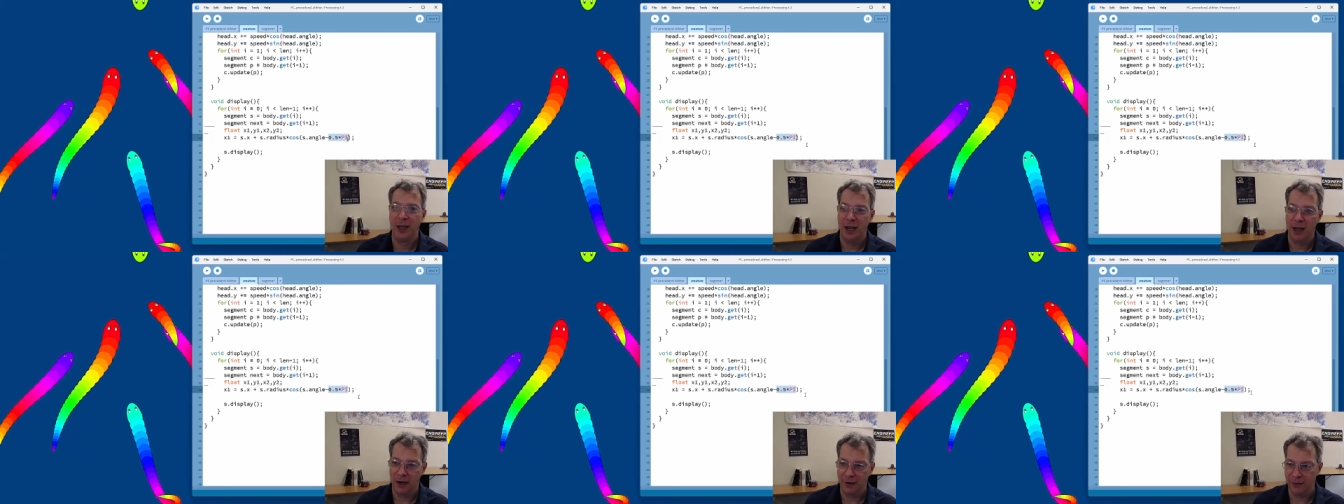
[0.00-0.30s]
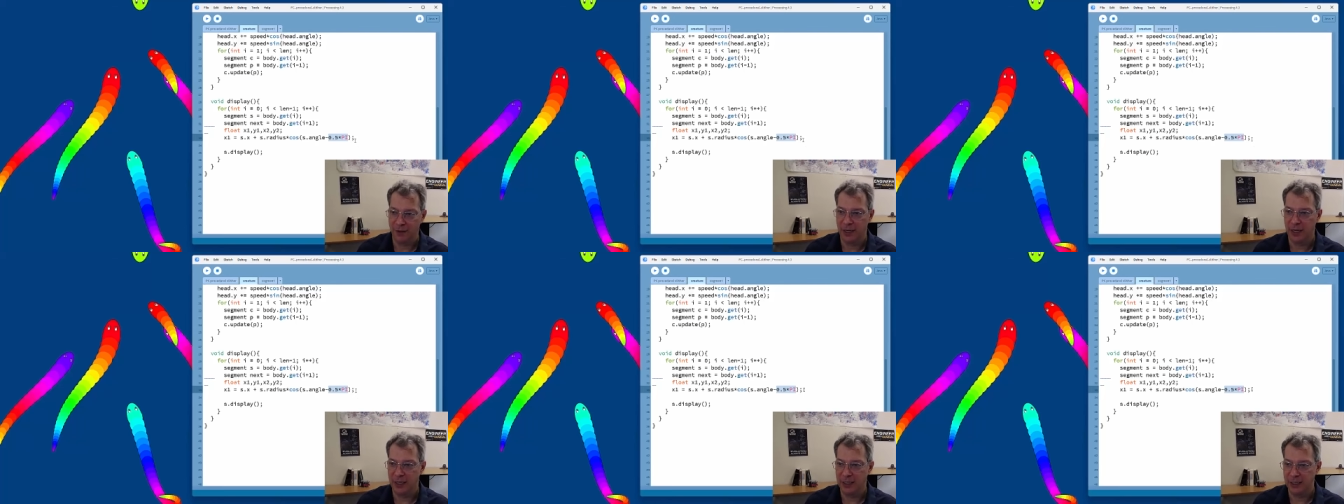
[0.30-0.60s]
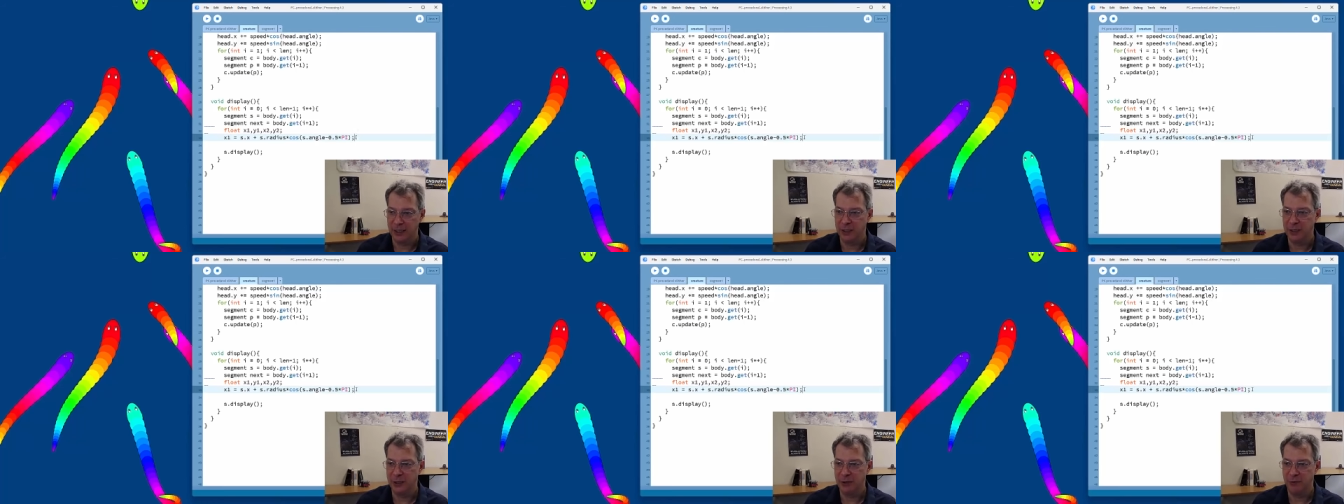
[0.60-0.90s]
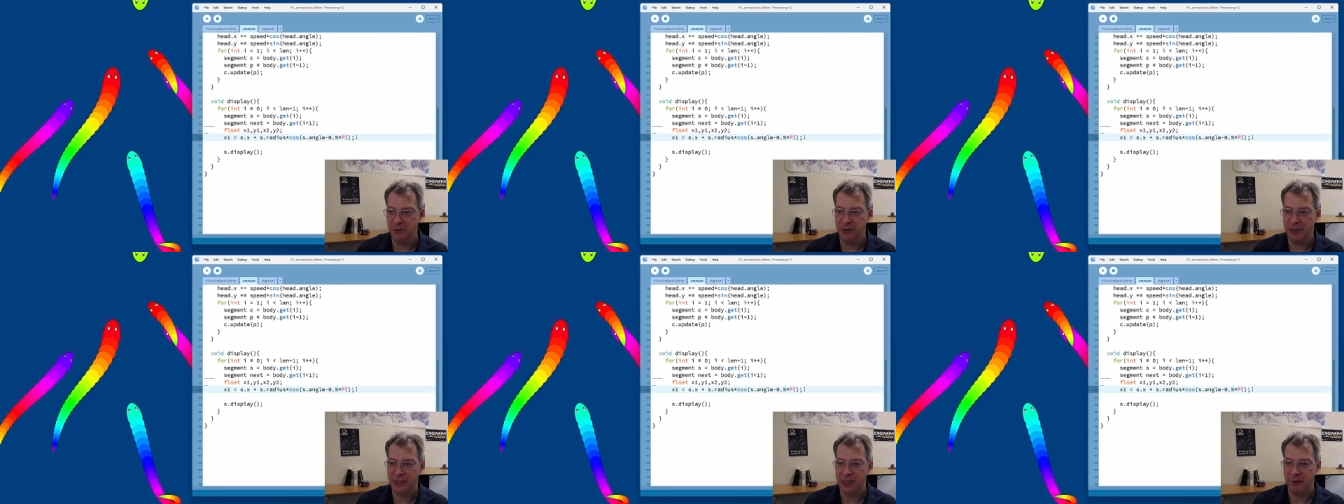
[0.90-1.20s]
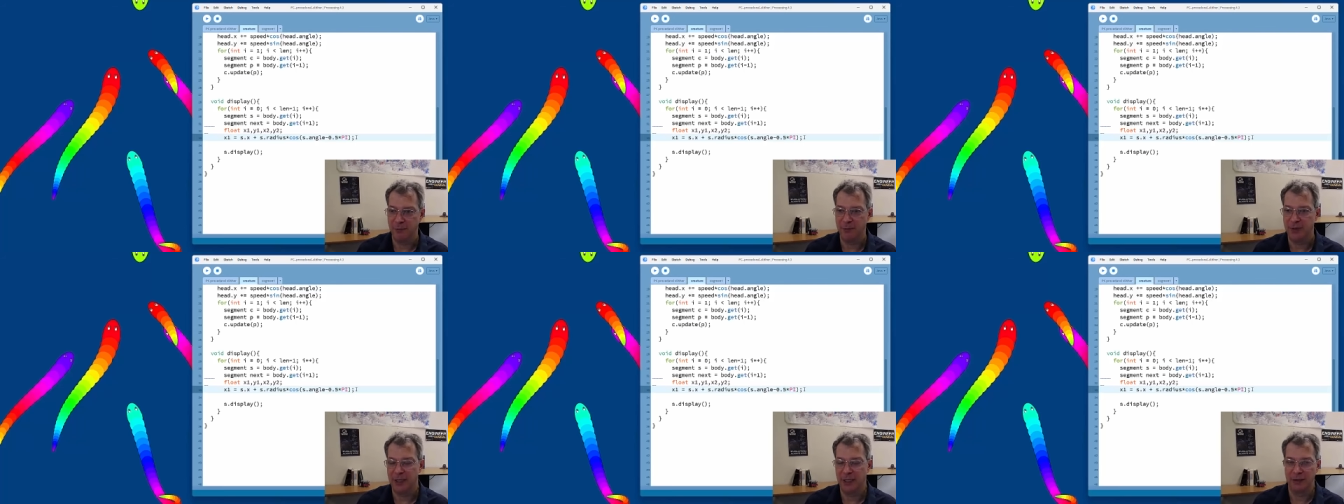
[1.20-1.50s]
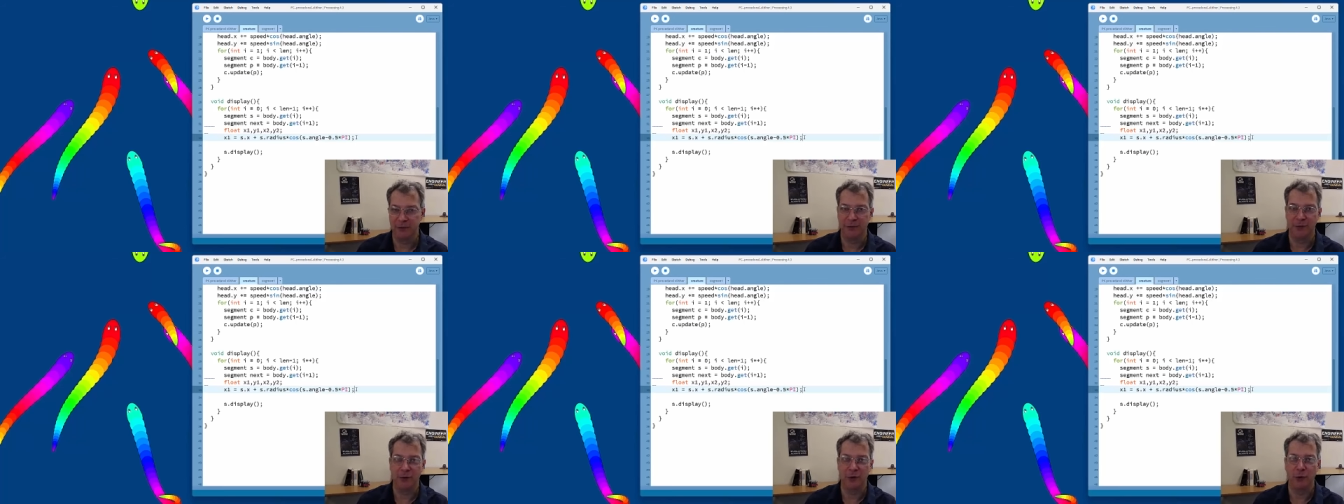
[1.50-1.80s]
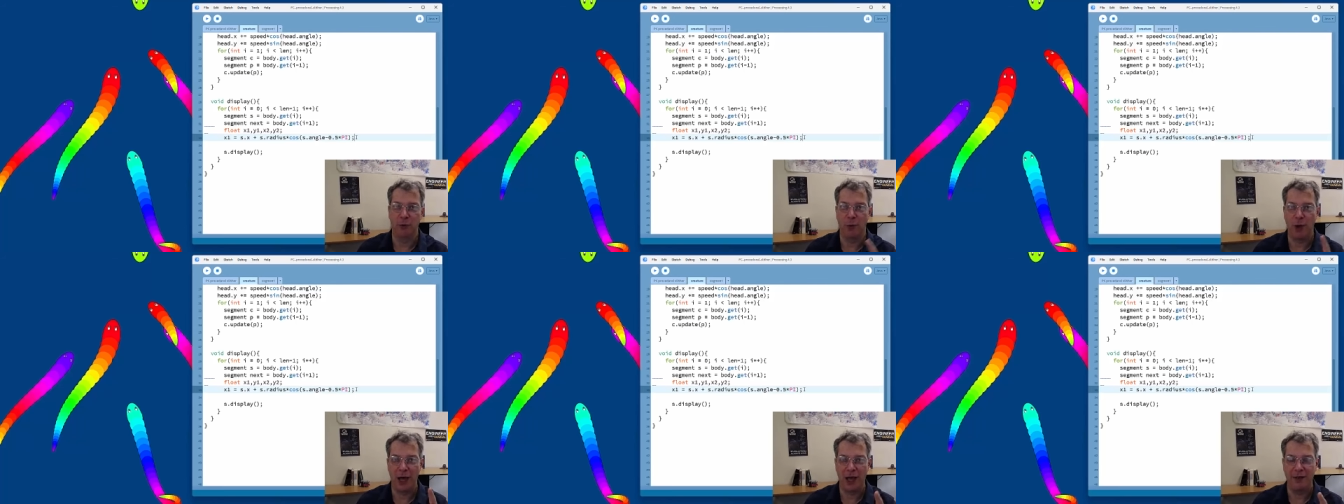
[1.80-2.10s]
And then I need to do the same thing for
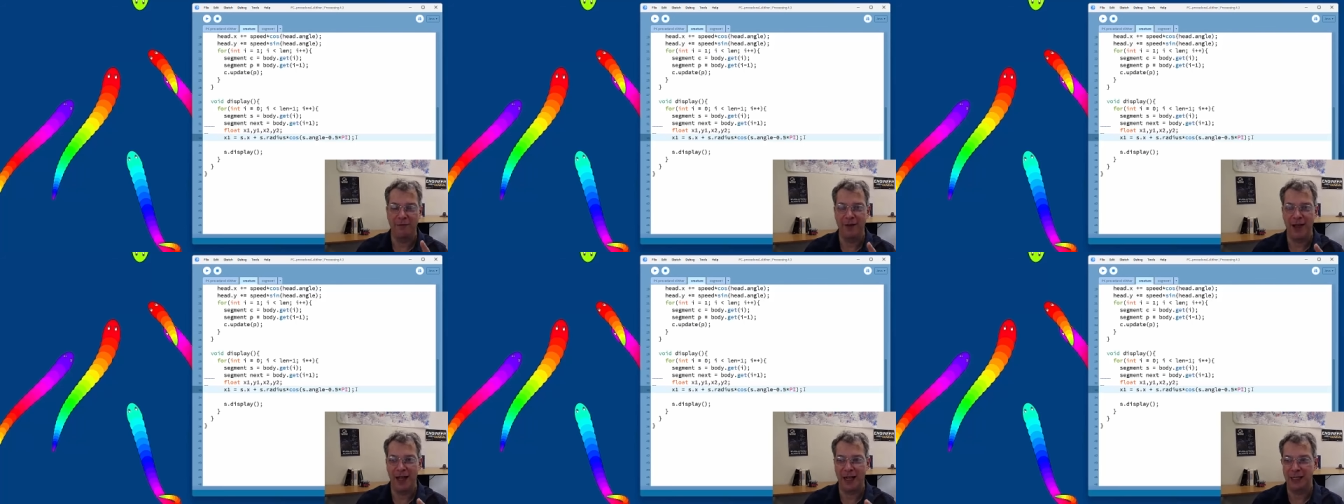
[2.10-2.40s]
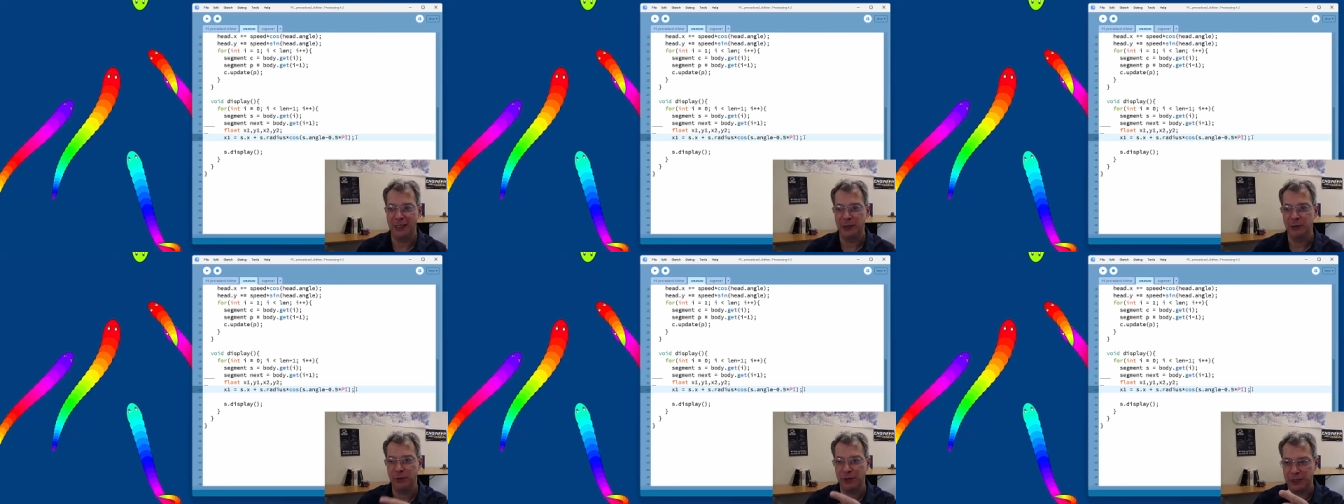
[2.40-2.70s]
the y value,